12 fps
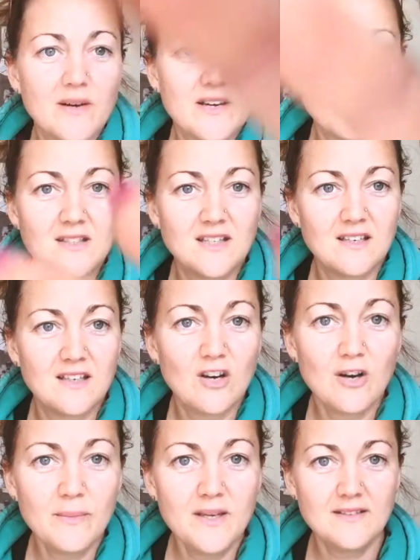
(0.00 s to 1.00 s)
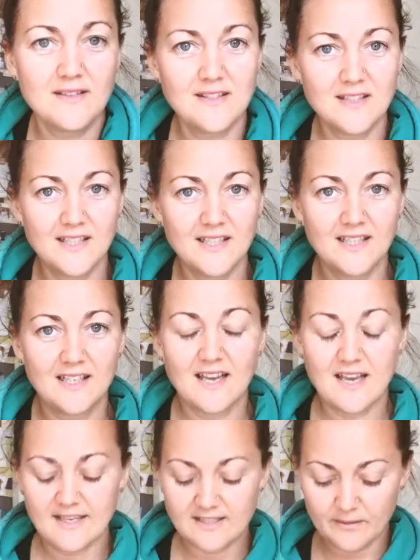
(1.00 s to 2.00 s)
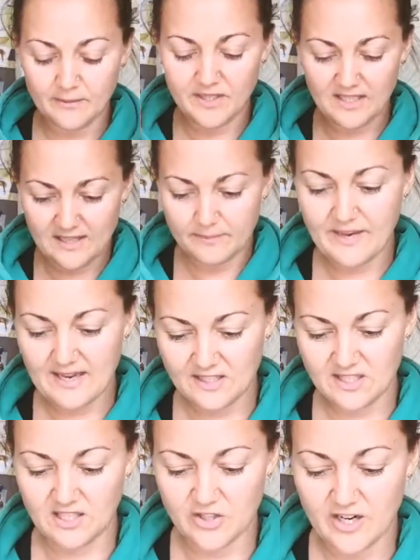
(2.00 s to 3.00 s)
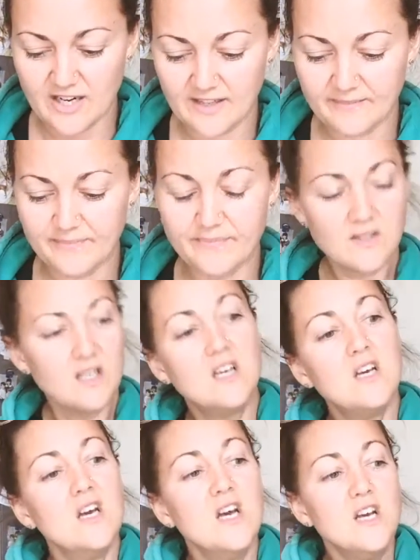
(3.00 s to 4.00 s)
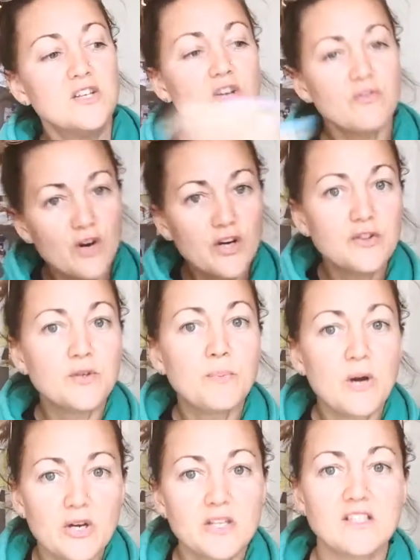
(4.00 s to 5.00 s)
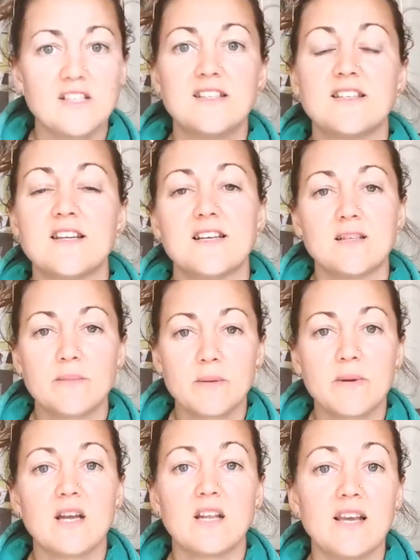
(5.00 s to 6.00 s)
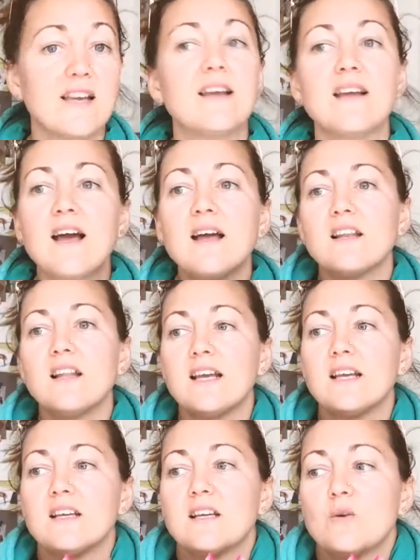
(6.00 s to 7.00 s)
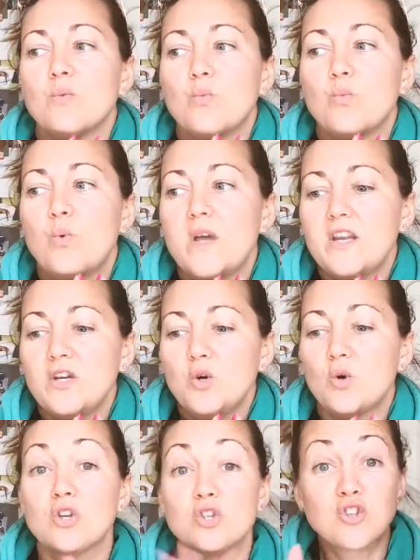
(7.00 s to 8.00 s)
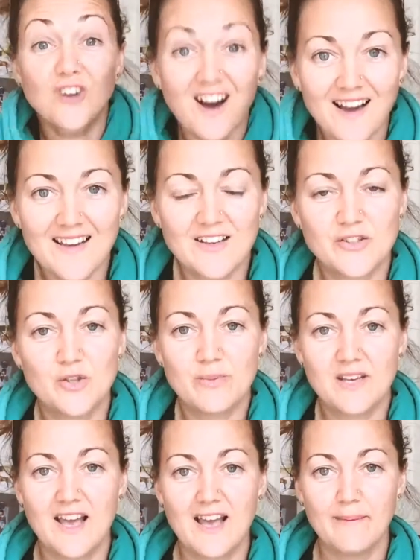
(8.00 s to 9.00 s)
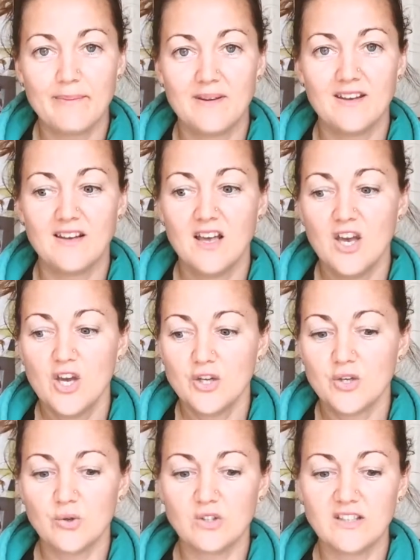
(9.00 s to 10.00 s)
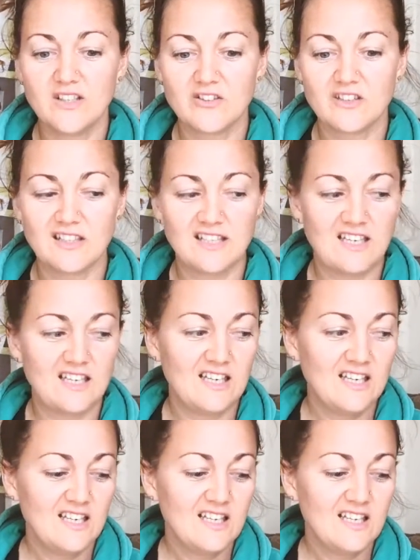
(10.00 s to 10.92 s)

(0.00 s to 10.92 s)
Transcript: I don't see any comments, and I'm going to get back to the training. So I wrote the post yesterday, something about like when you're trying to be happy, you're literally